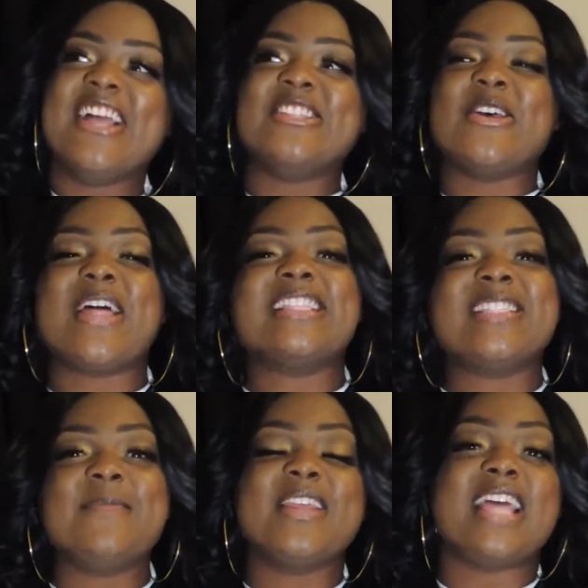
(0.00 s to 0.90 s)
And so that's
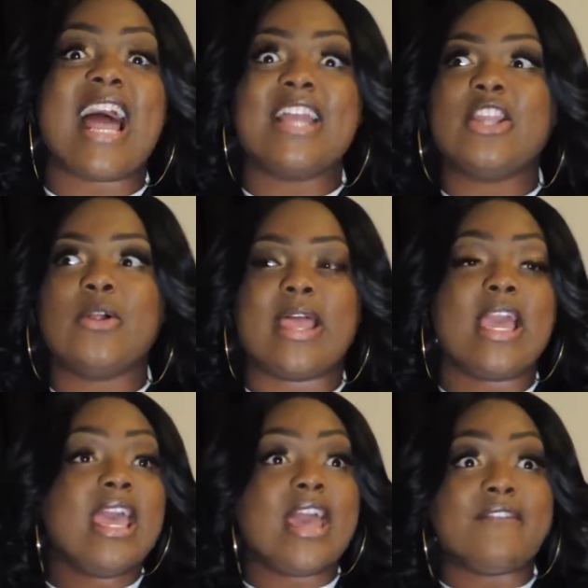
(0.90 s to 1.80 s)
something that I know.
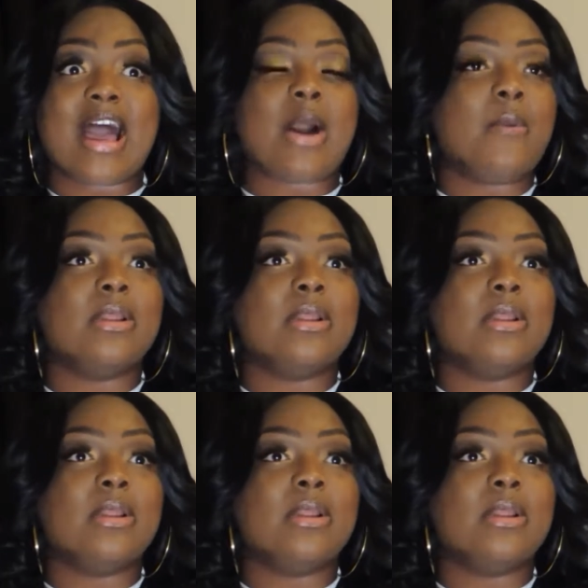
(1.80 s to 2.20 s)
Like, if I